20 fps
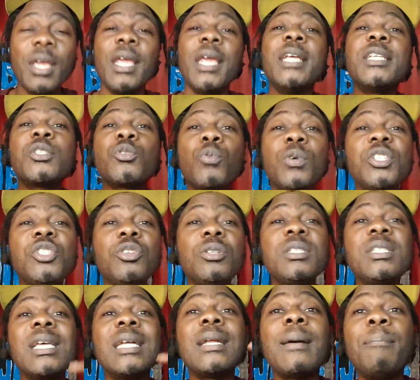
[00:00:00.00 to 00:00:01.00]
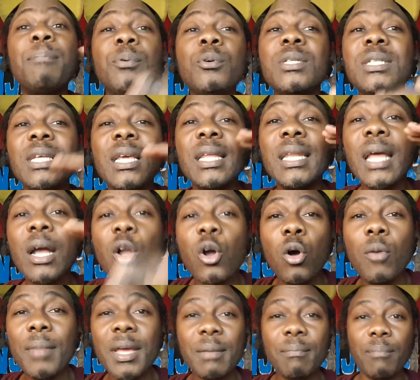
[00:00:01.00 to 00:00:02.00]
it's questions that are put in the
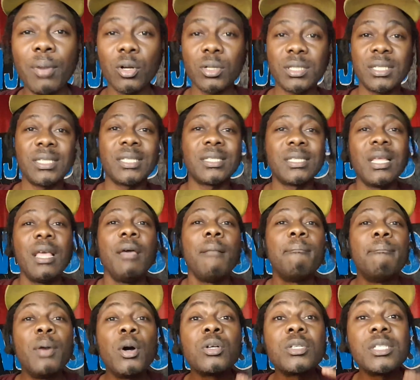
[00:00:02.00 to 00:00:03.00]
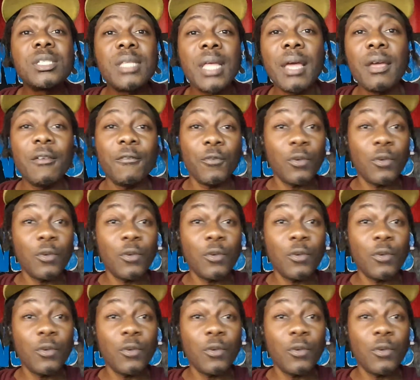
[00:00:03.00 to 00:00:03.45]
comment box there.